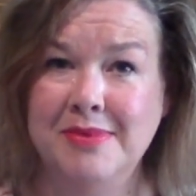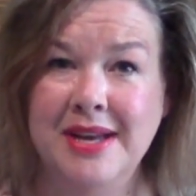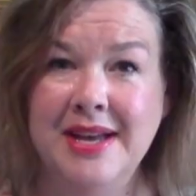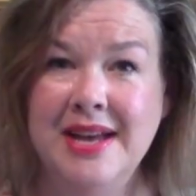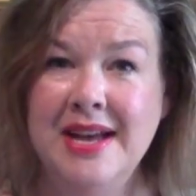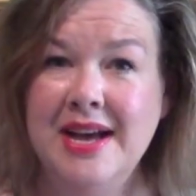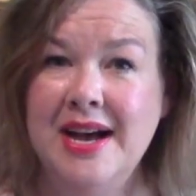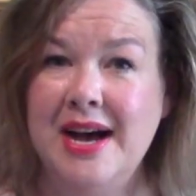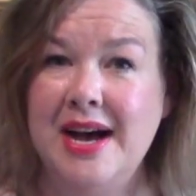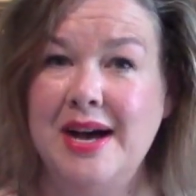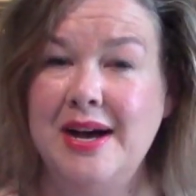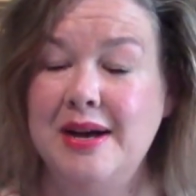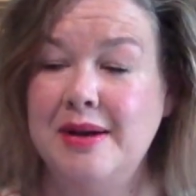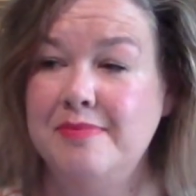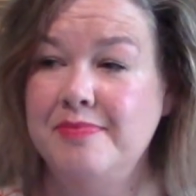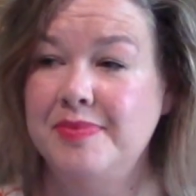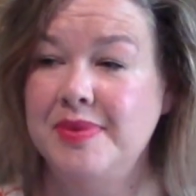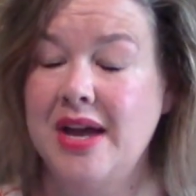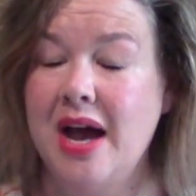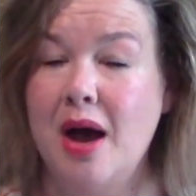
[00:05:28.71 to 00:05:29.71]

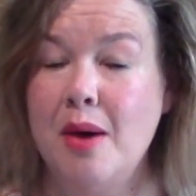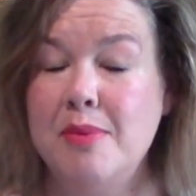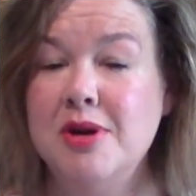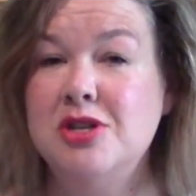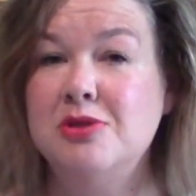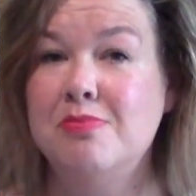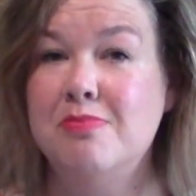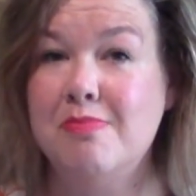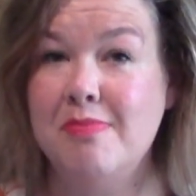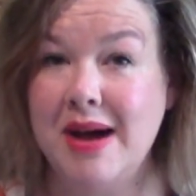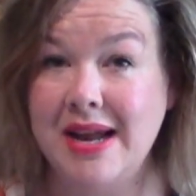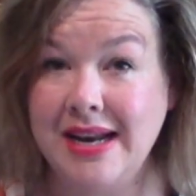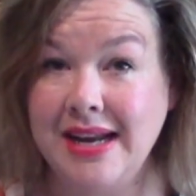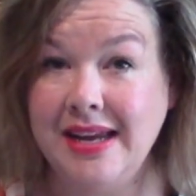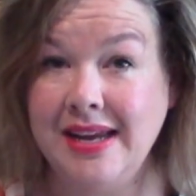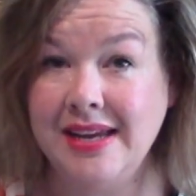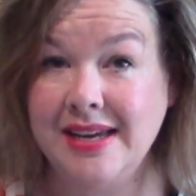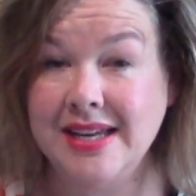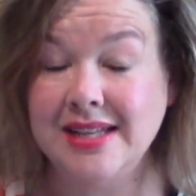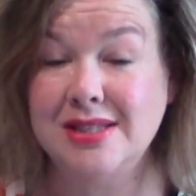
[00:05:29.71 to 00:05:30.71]
How much
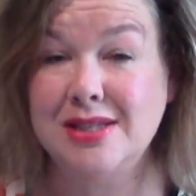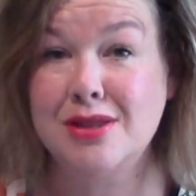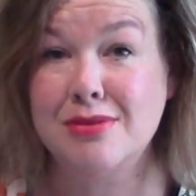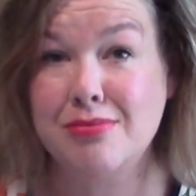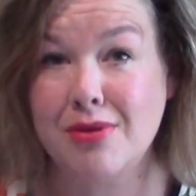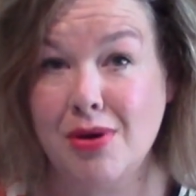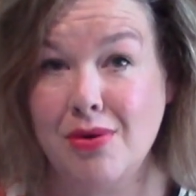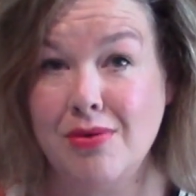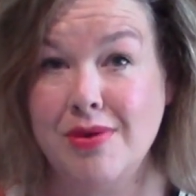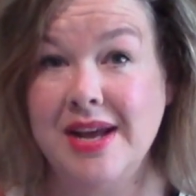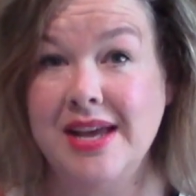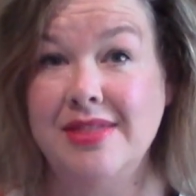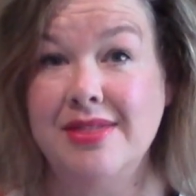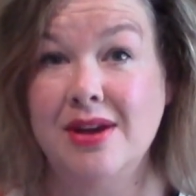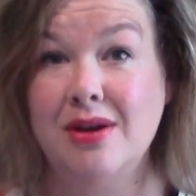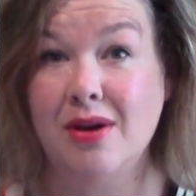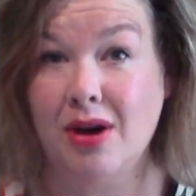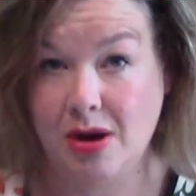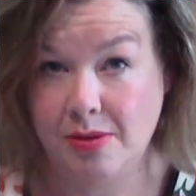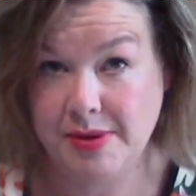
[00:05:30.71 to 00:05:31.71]
money gets thrown in
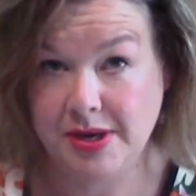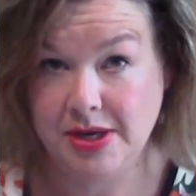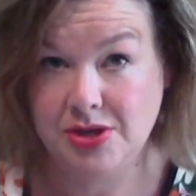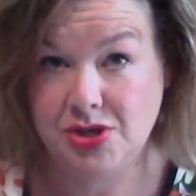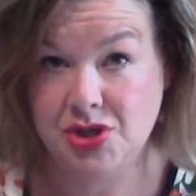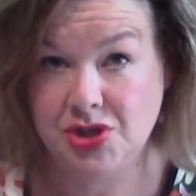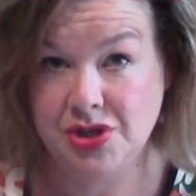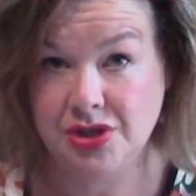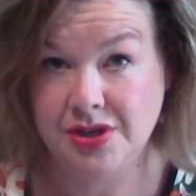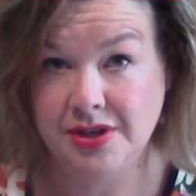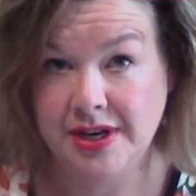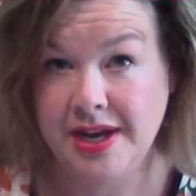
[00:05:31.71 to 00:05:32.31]
the garbage